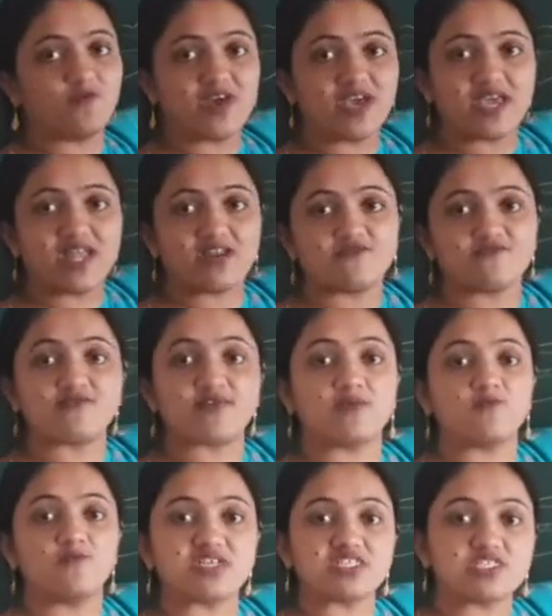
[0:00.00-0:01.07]

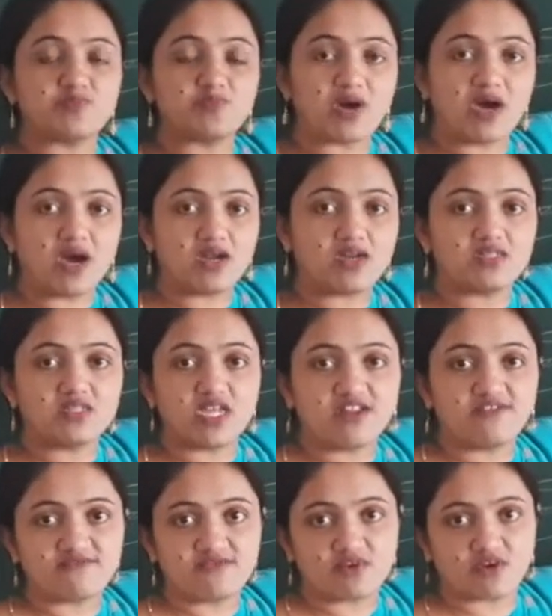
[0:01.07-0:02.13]
which part the
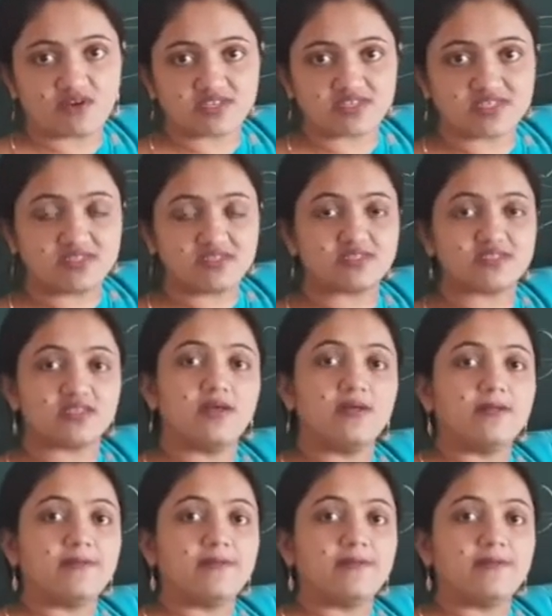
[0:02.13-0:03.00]
inflorescence